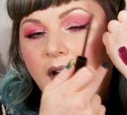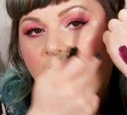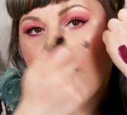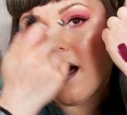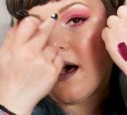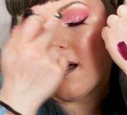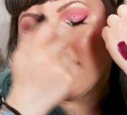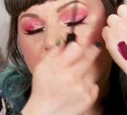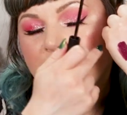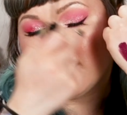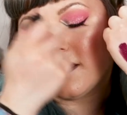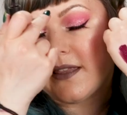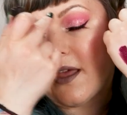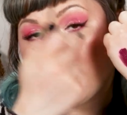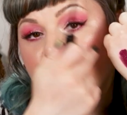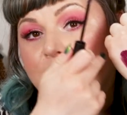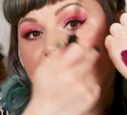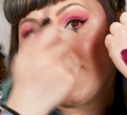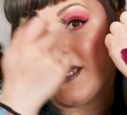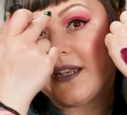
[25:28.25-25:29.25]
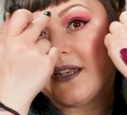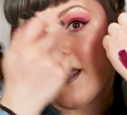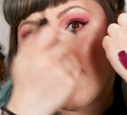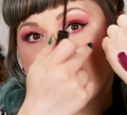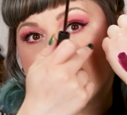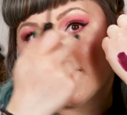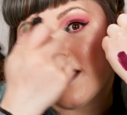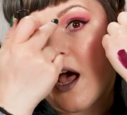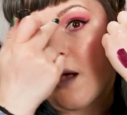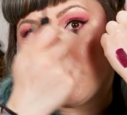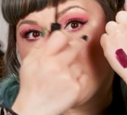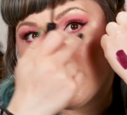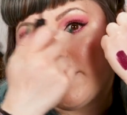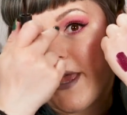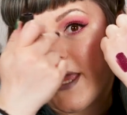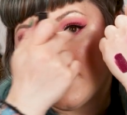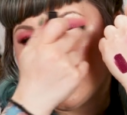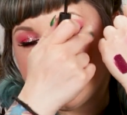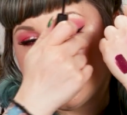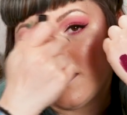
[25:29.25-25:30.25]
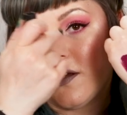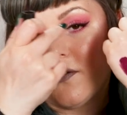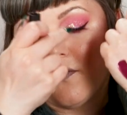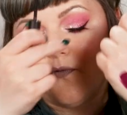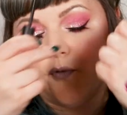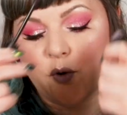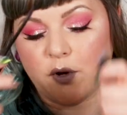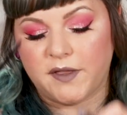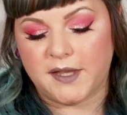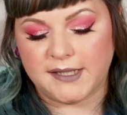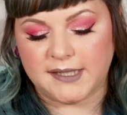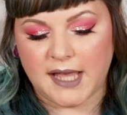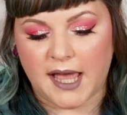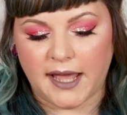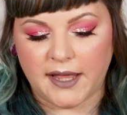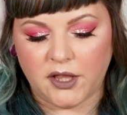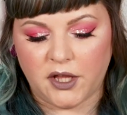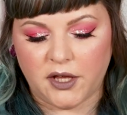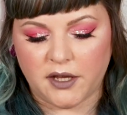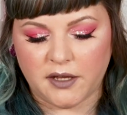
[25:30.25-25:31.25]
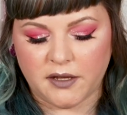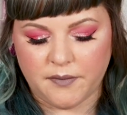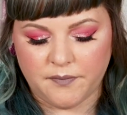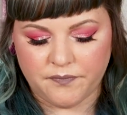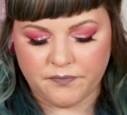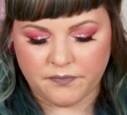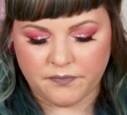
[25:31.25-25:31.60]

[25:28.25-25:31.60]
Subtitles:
that would be a nice complement for this eye look.